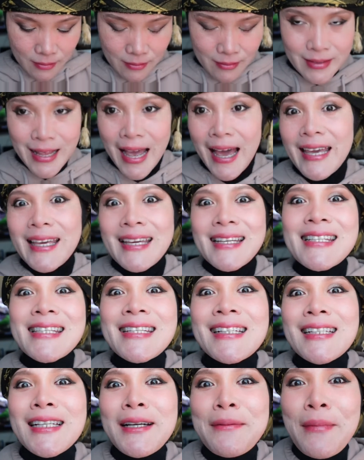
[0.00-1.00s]

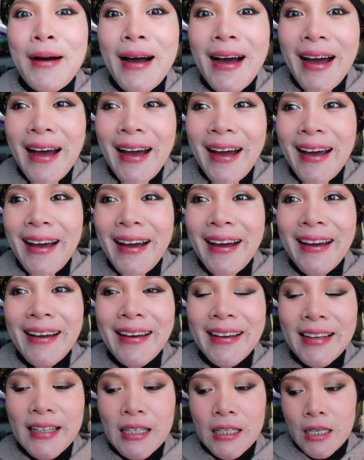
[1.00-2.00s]

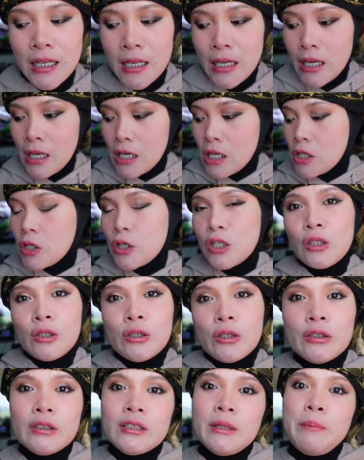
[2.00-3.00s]
niacinamide.
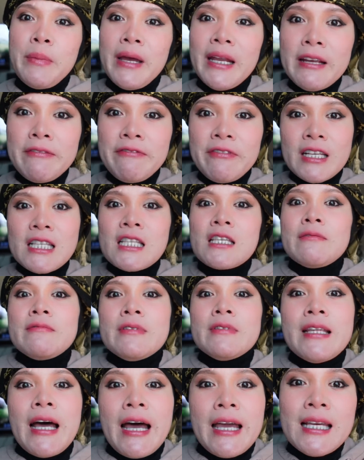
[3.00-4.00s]
So the benefits of
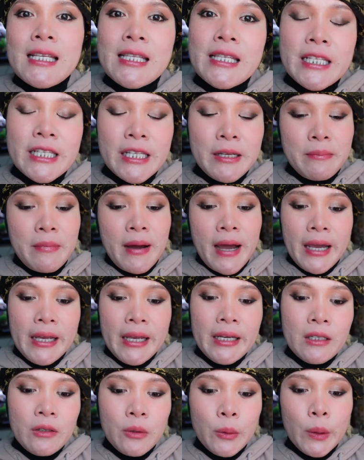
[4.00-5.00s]

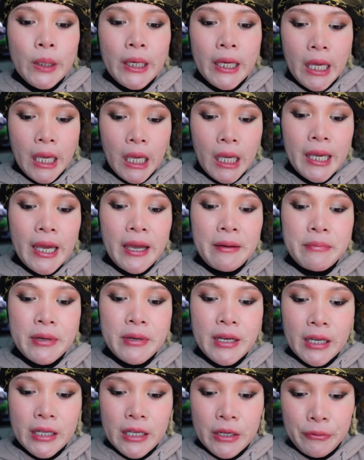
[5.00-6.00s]
niacinamide, okay, I'm
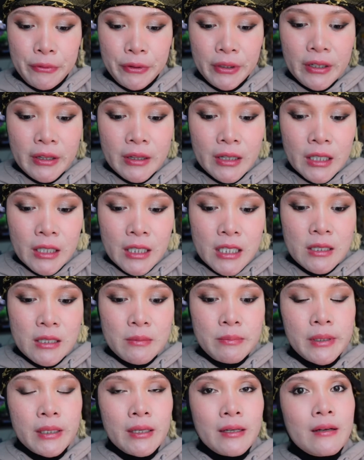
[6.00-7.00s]
gonna read
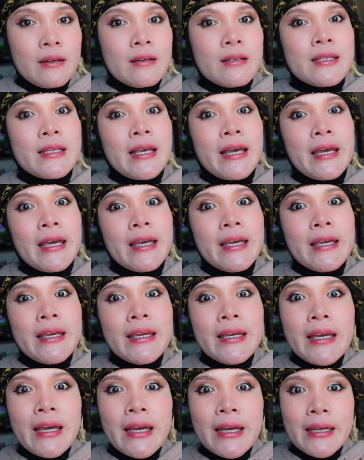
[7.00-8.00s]
this because
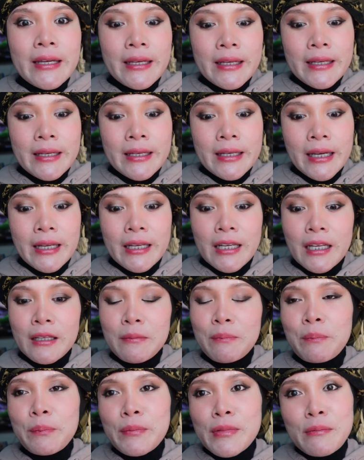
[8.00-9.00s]
I
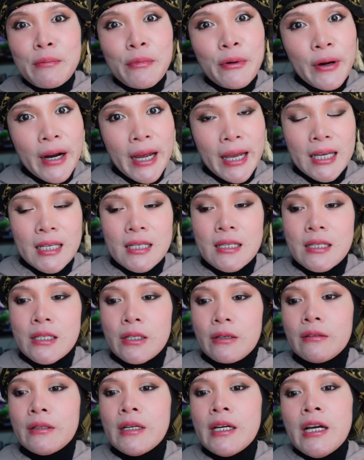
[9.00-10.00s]
cannot memorize.
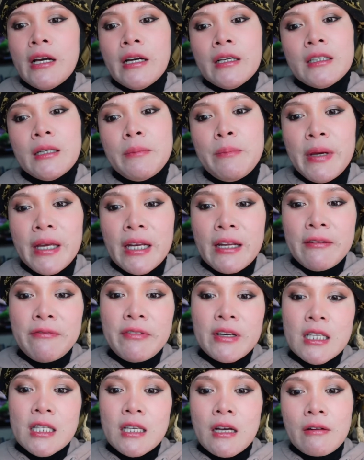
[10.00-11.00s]
So the
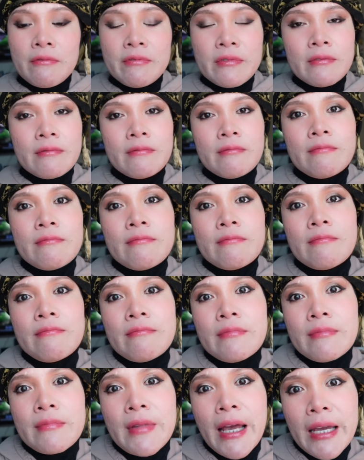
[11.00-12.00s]
benefits of
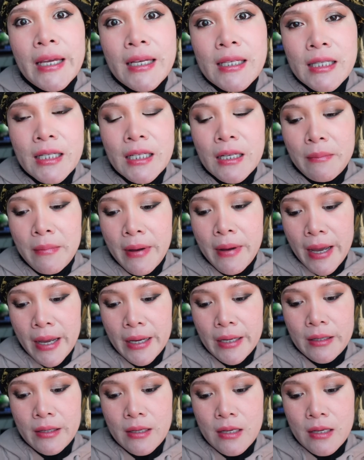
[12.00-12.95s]
niacinamide